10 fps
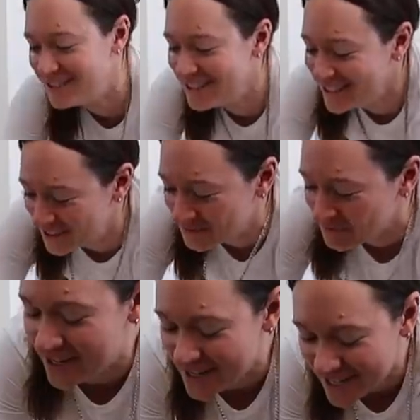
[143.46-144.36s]

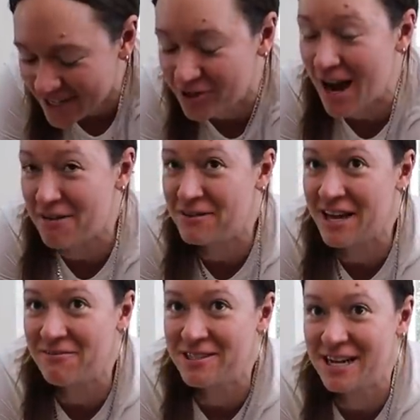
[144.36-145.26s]
I need to get a
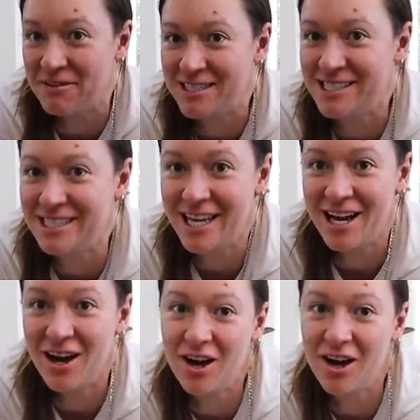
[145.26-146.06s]
graphic every time I sing that